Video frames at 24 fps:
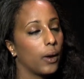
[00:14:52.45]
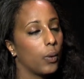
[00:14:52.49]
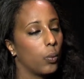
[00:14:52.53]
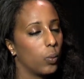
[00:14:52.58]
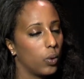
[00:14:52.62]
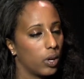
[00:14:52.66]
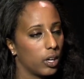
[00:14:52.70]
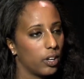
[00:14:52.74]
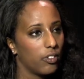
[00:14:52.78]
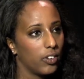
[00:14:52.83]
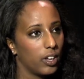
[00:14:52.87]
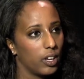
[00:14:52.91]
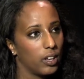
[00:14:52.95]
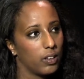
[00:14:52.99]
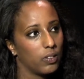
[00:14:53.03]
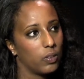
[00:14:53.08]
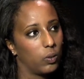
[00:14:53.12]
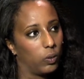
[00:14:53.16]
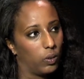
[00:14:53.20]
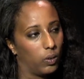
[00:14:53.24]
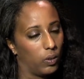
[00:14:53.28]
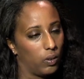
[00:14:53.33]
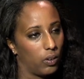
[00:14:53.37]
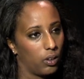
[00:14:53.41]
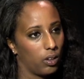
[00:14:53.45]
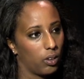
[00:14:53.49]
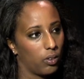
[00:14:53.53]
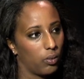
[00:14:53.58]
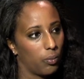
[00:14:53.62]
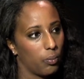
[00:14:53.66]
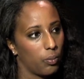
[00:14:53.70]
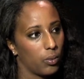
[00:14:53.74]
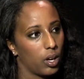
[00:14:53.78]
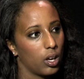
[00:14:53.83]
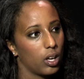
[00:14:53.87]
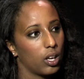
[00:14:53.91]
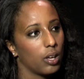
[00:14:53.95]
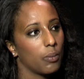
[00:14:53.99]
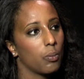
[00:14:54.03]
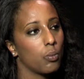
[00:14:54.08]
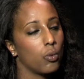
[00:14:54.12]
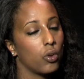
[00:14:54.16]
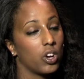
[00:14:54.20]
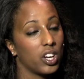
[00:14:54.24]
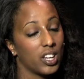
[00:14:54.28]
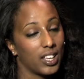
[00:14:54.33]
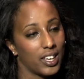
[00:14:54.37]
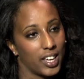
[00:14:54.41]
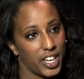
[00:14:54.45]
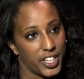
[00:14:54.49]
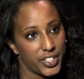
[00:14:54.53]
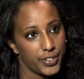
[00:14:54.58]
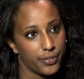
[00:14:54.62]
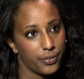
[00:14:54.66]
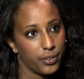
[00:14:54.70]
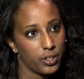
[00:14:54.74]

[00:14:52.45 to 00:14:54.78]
One of it is more education